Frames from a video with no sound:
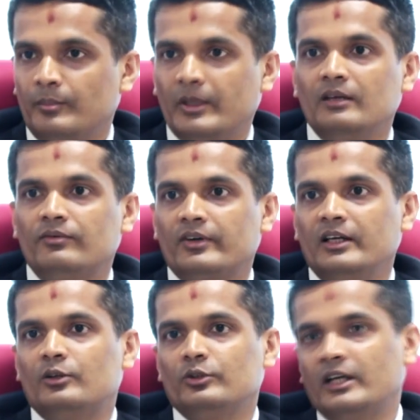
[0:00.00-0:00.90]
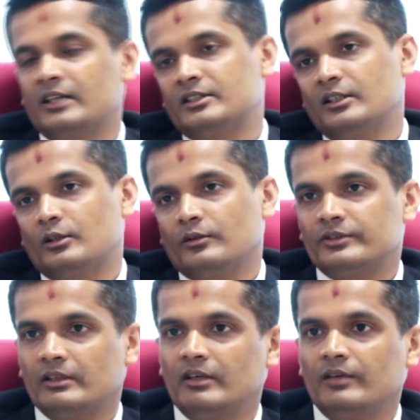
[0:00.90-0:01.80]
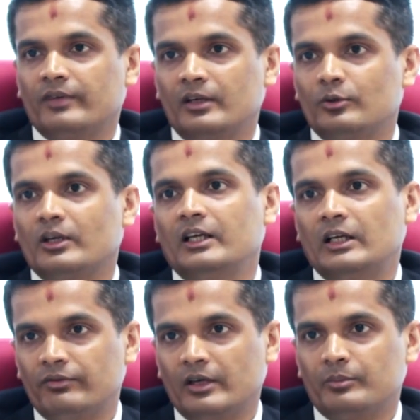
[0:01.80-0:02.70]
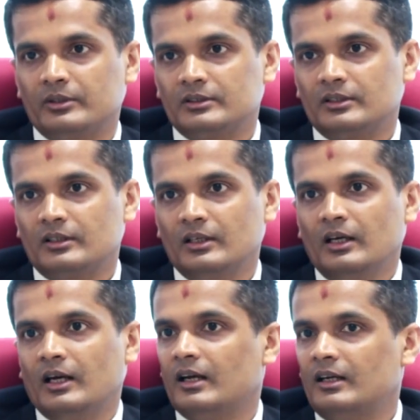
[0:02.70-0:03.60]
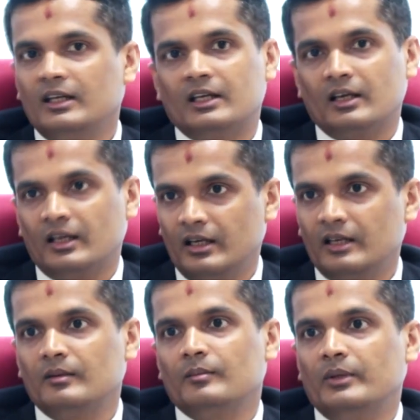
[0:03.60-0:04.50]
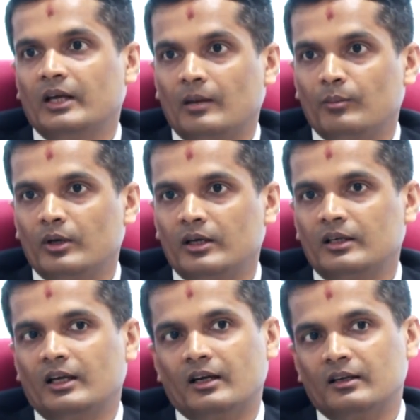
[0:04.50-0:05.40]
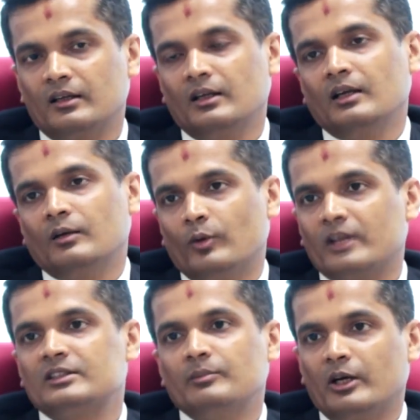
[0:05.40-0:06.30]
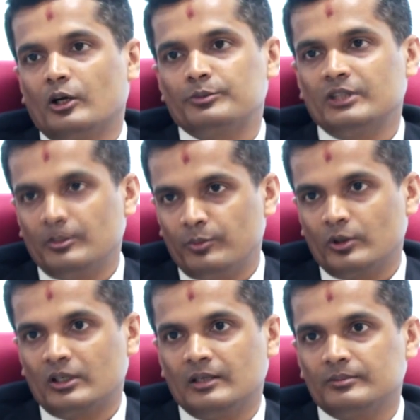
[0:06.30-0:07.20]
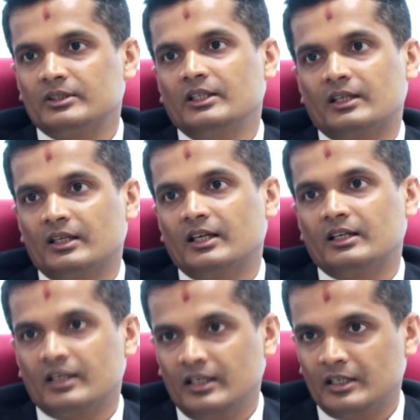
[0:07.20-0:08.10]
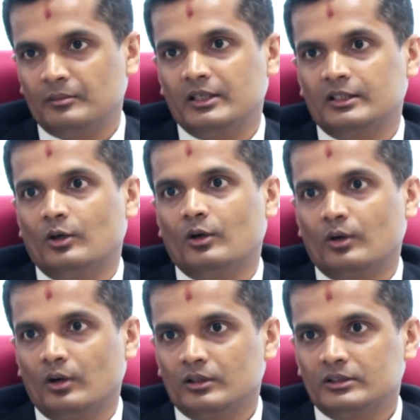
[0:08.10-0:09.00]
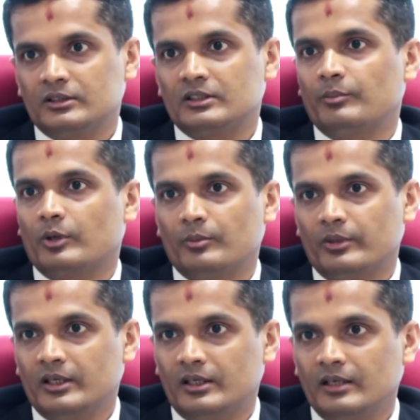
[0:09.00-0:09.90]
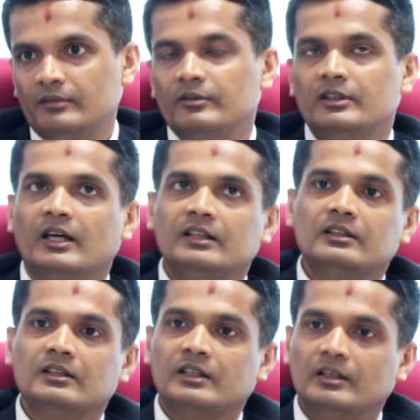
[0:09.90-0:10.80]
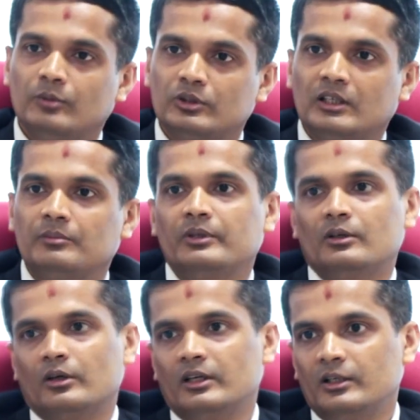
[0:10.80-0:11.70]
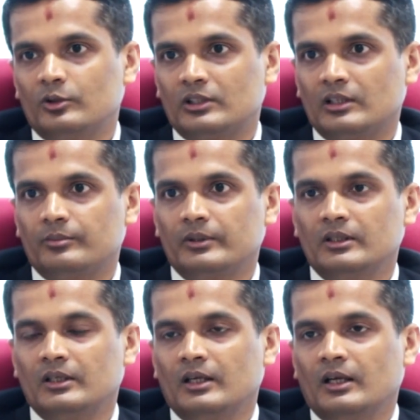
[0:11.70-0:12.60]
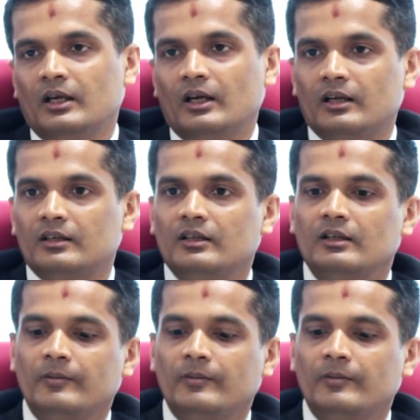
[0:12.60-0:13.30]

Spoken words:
pain-free to the extent of 75% to 95%, and he can again be ambulant. And once the biopsy report comes, he can get treated by the oncologist appropriately with either chemotherapy or radiotherapy. And